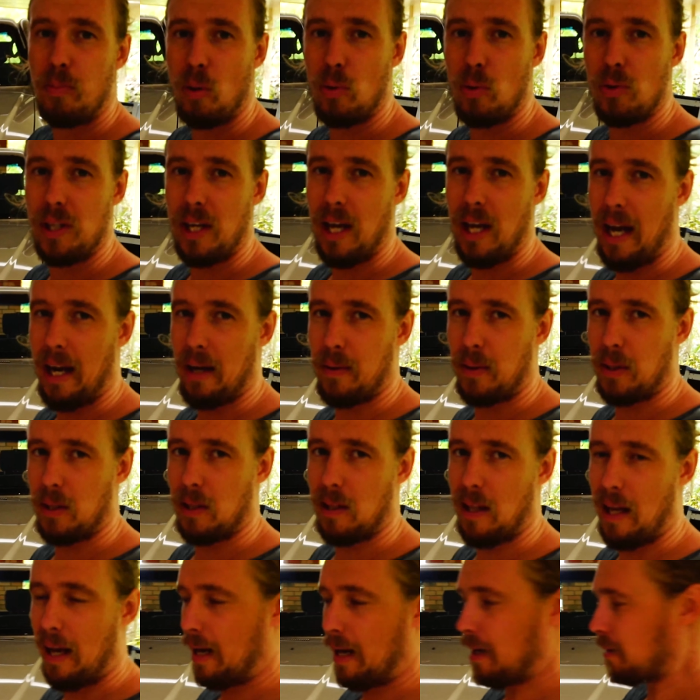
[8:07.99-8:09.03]
pull the
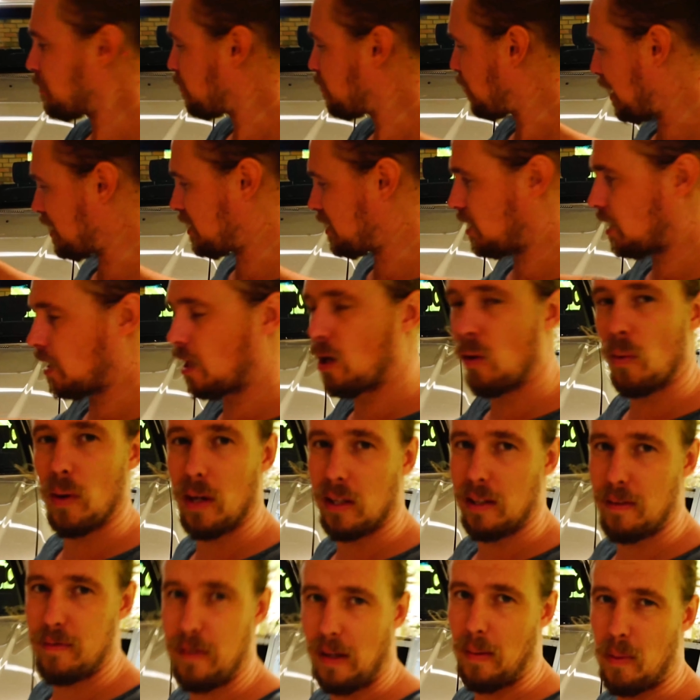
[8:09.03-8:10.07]
aerial out. Basically, I wanna
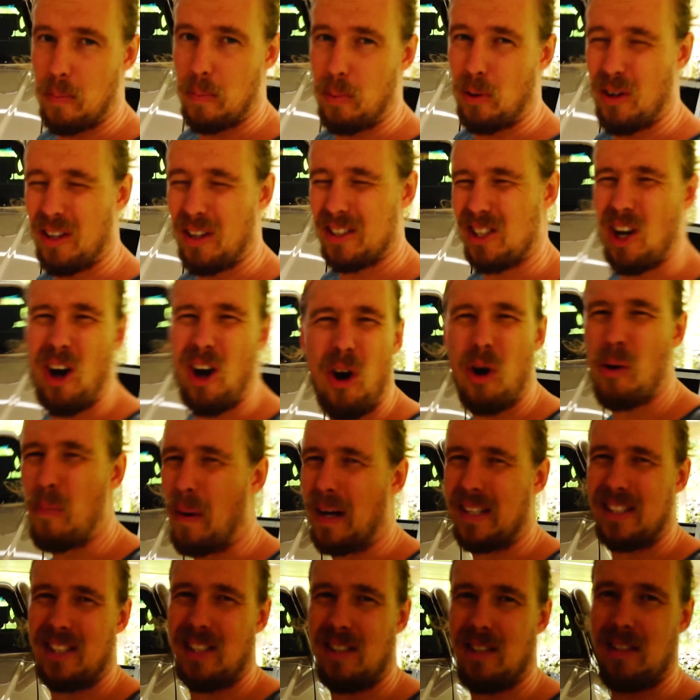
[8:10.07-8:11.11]
lift up the bonnet. There's a whole
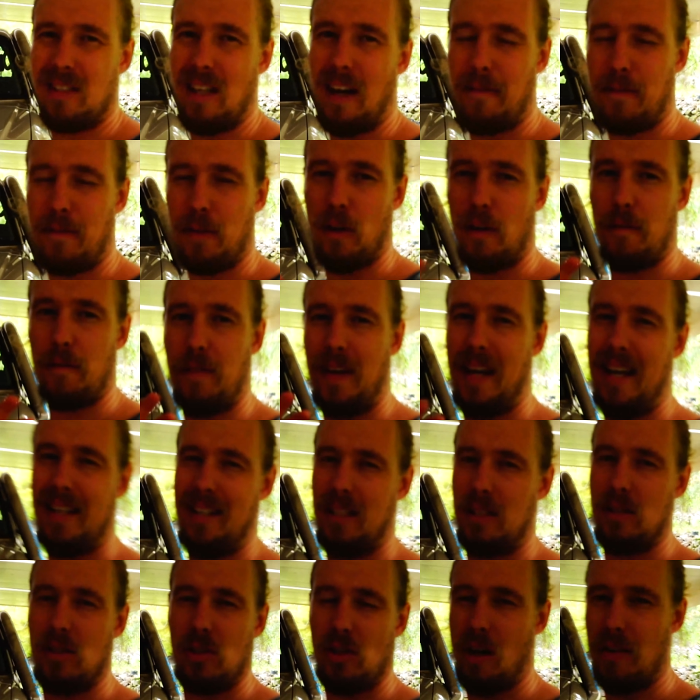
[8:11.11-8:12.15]
bunch of stuff that I found
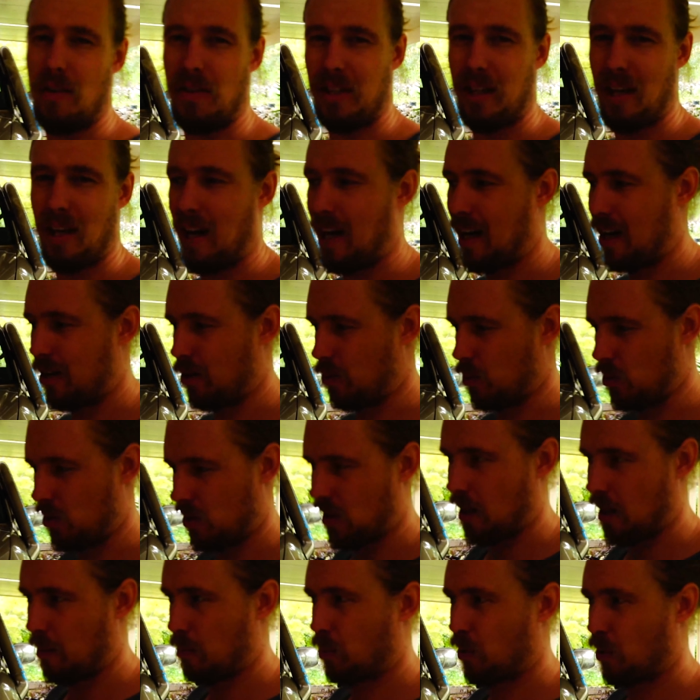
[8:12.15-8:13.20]
inside the car that was
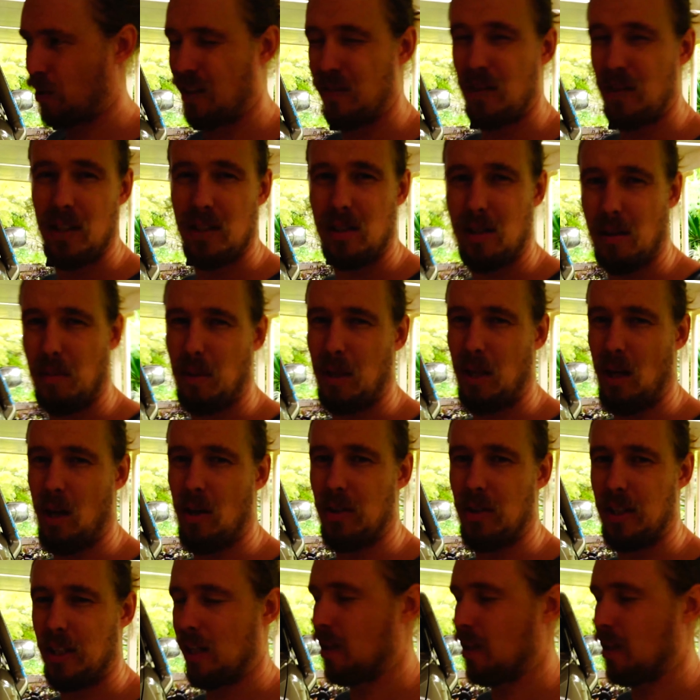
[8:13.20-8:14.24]
done previous to me owning